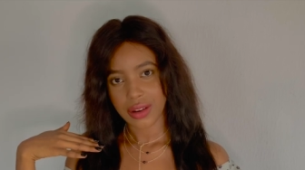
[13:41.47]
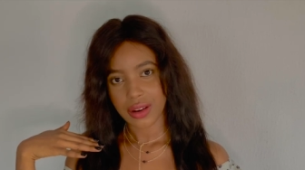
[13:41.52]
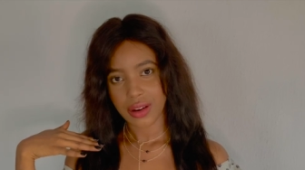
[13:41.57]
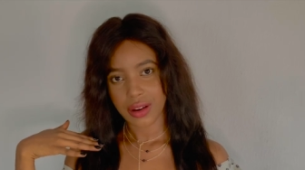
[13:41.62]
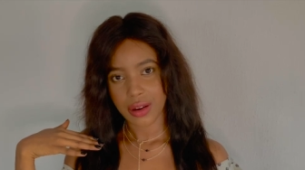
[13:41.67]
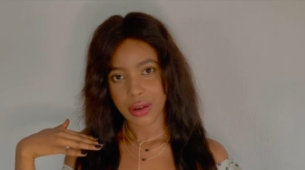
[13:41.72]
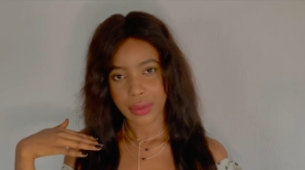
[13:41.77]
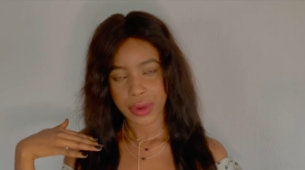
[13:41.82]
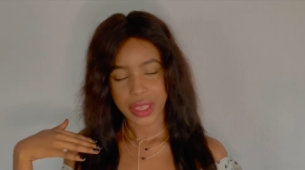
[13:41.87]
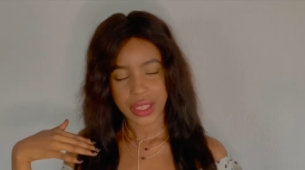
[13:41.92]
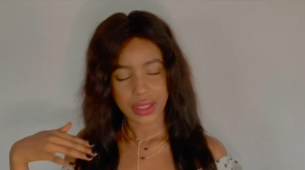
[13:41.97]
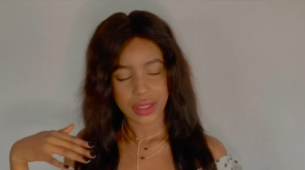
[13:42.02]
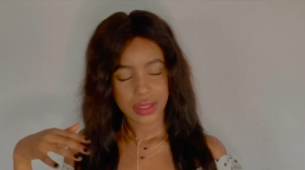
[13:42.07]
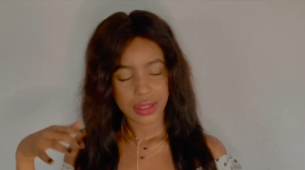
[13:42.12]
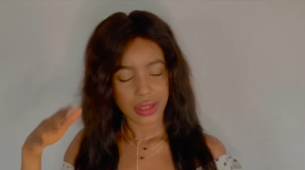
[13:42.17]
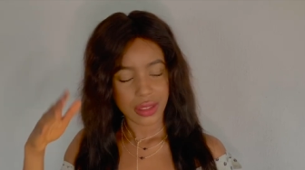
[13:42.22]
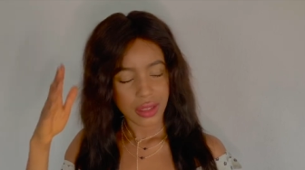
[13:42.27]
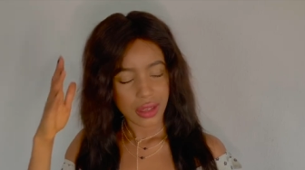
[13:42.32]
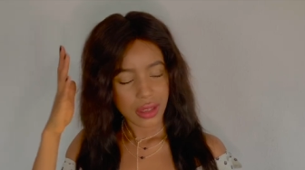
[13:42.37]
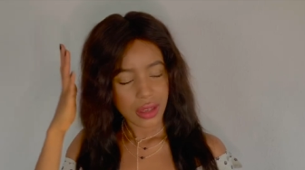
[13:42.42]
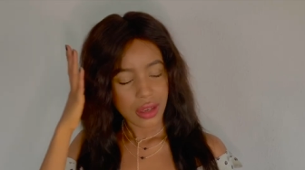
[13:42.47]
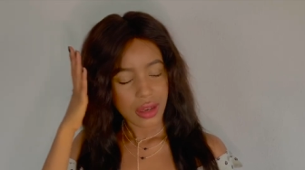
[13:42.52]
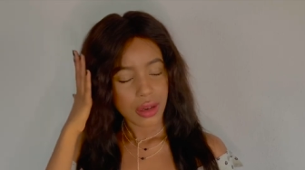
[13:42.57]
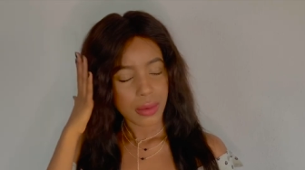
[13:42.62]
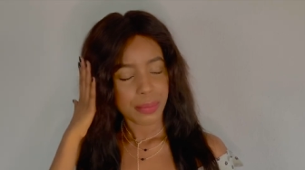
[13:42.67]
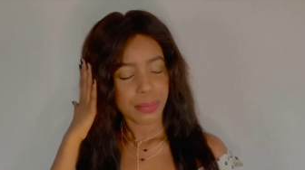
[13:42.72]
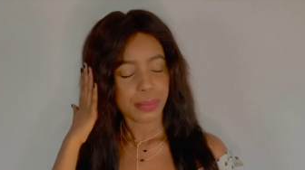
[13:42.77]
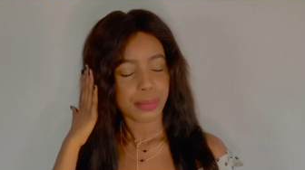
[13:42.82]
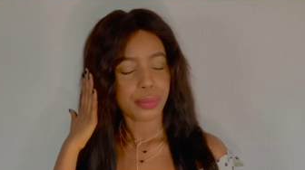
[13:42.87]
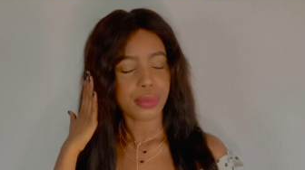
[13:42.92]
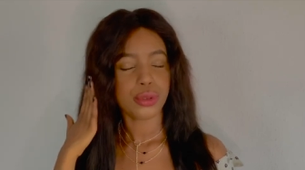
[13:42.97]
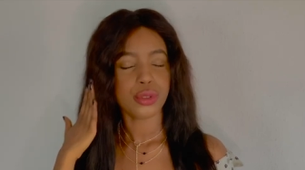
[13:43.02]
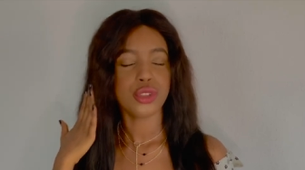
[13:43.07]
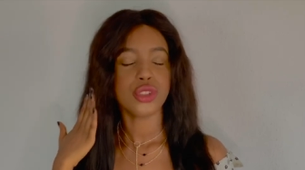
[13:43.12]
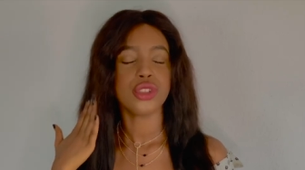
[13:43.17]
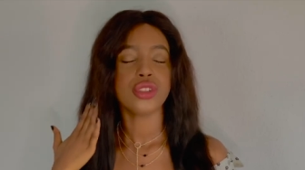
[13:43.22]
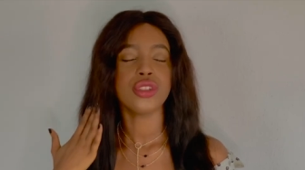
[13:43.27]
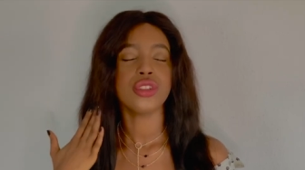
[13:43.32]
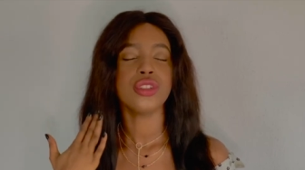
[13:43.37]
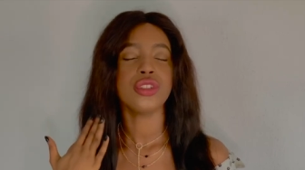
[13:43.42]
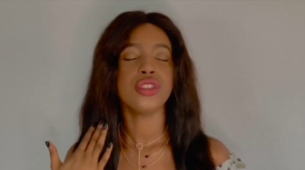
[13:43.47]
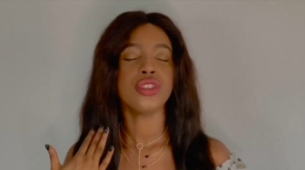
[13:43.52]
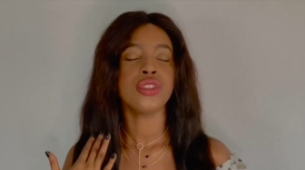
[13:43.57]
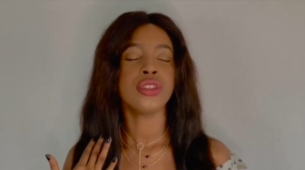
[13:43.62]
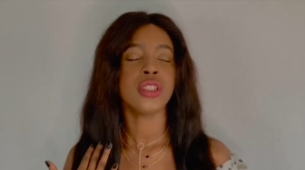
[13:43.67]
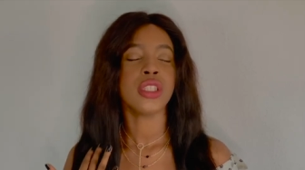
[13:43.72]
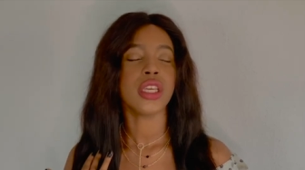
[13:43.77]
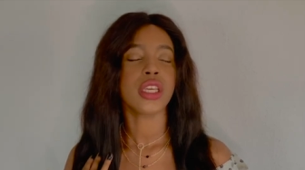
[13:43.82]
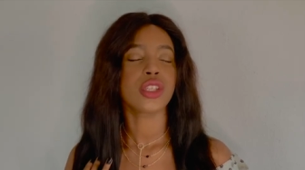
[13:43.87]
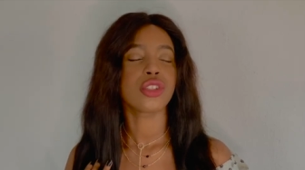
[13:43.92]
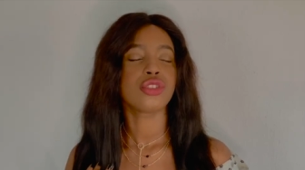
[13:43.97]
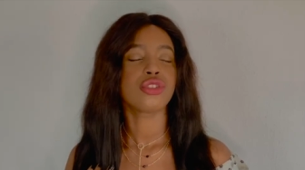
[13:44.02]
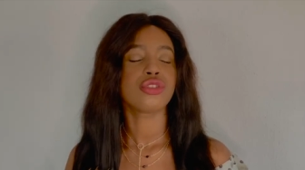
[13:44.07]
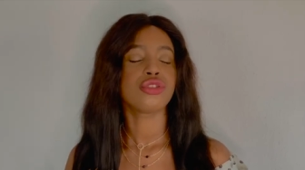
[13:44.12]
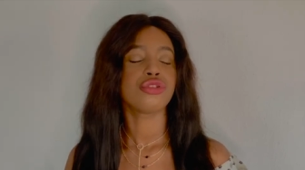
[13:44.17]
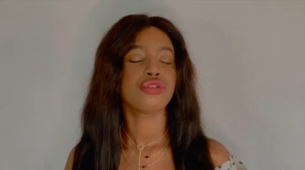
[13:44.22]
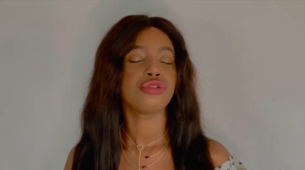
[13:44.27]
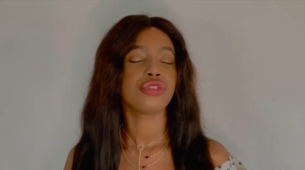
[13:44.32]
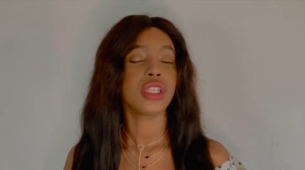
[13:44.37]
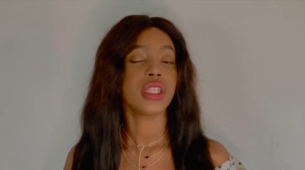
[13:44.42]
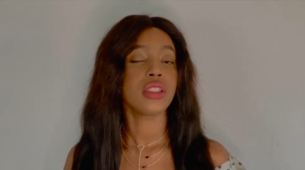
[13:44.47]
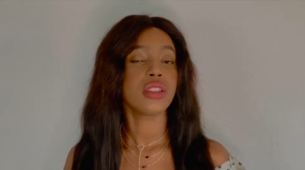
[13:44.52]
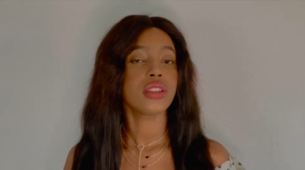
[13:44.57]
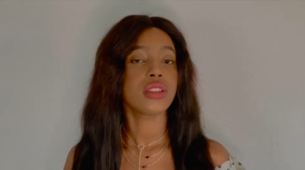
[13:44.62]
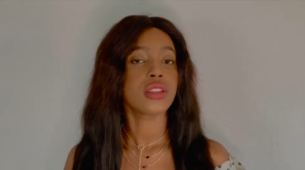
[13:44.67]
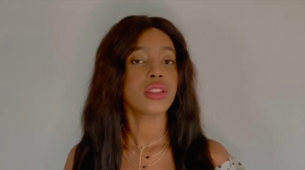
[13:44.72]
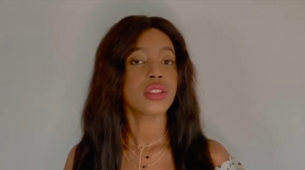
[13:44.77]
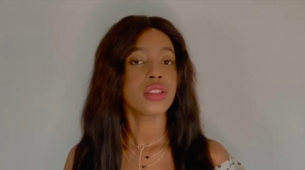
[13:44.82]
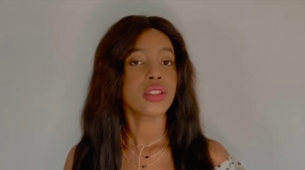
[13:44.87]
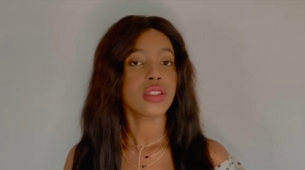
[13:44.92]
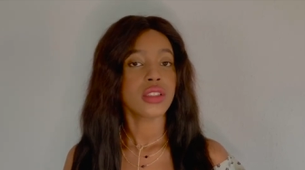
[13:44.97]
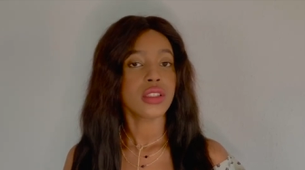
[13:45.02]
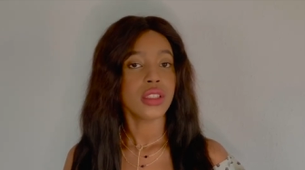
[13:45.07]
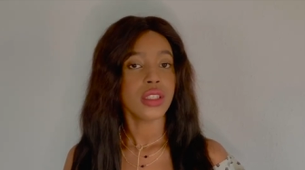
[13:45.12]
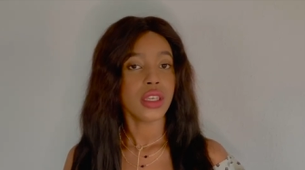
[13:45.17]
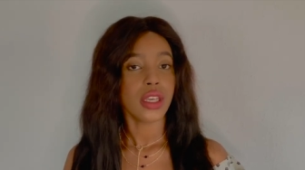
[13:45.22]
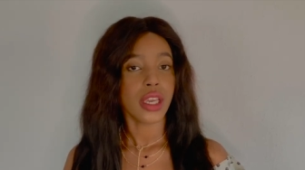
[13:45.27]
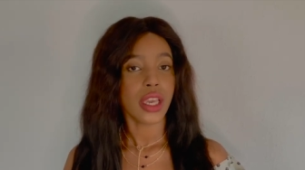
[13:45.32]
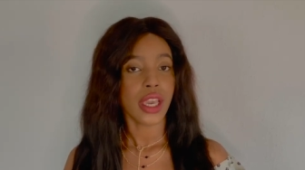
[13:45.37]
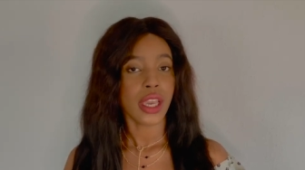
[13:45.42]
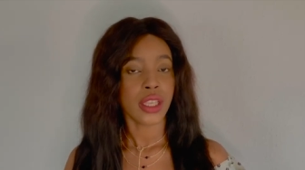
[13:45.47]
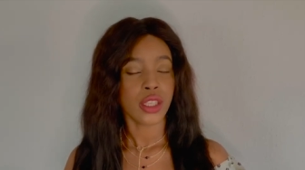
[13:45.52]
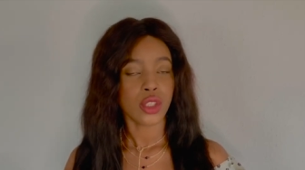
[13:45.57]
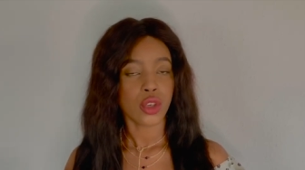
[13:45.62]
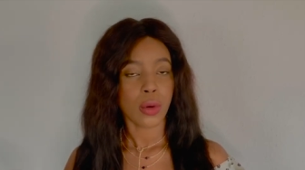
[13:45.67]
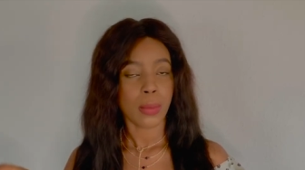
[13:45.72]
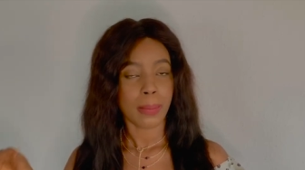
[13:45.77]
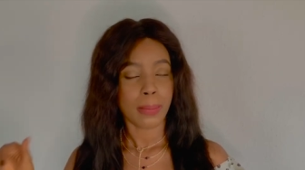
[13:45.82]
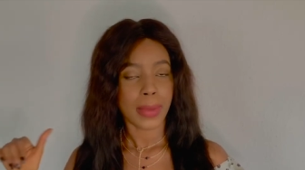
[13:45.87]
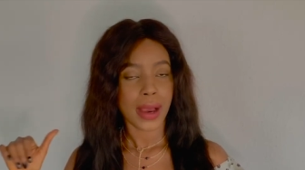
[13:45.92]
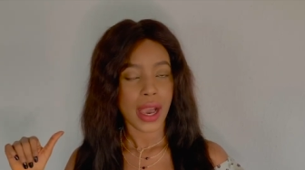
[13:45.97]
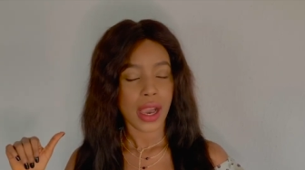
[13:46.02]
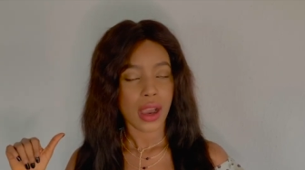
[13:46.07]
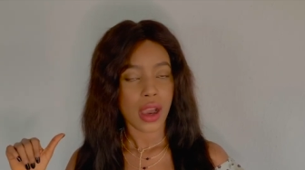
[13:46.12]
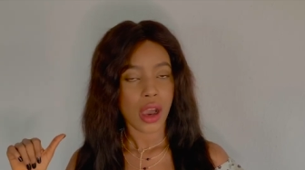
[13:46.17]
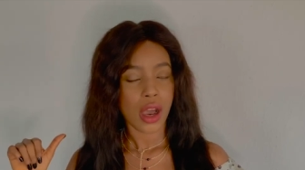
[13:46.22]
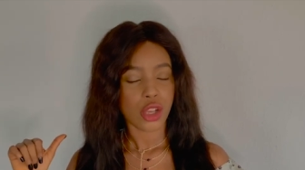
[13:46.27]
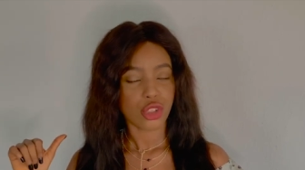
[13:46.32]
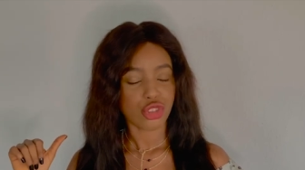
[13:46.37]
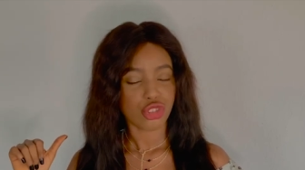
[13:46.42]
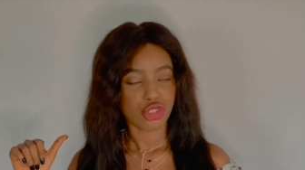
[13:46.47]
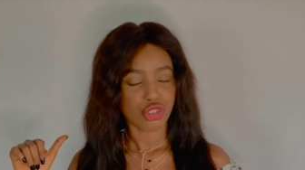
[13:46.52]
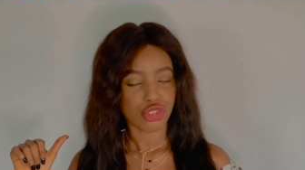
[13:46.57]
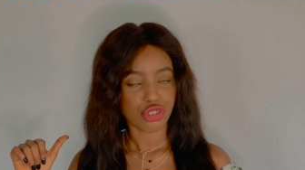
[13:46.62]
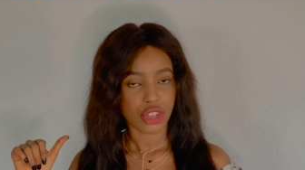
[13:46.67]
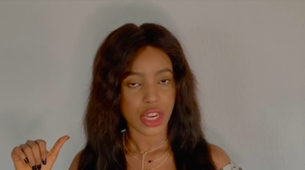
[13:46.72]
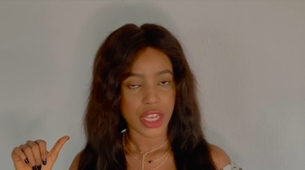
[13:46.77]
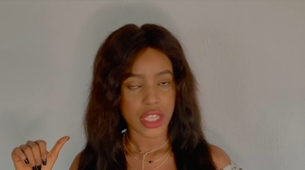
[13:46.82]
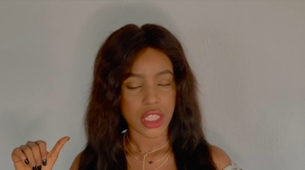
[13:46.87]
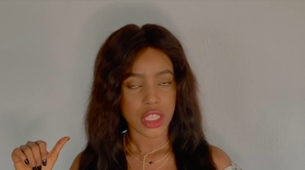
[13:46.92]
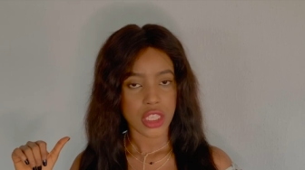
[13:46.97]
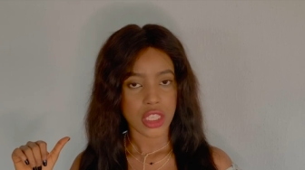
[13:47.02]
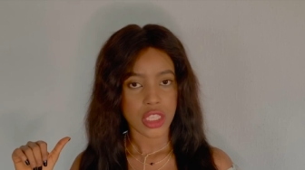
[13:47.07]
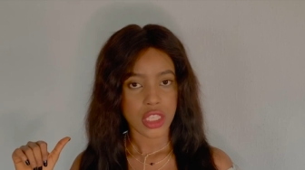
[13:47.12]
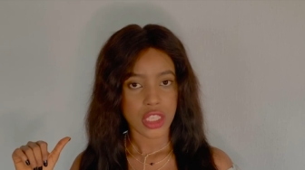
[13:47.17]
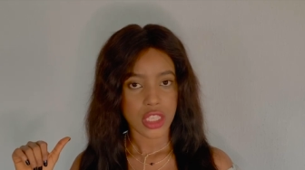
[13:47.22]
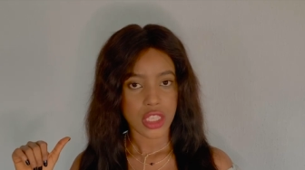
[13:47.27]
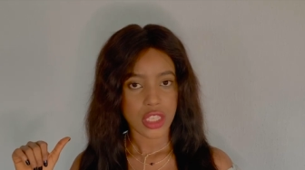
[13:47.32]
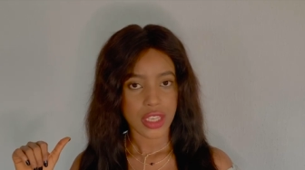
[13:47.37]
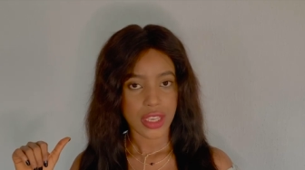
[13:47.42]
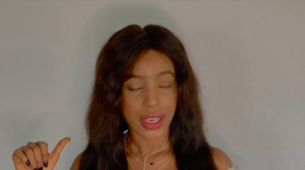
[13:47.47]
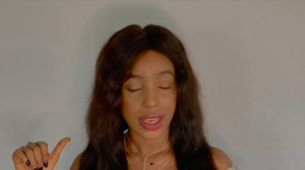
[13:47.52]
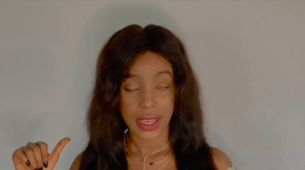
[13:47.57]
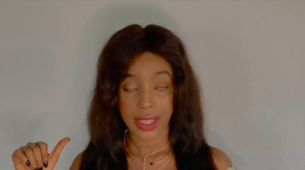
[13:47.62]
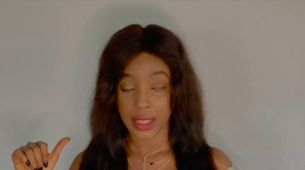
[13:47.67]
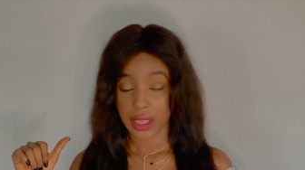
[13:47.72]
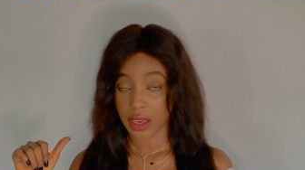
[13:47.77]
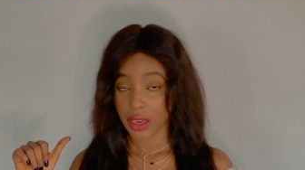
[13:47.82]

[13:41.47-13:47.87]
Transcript: always put your neck straight and your back straight and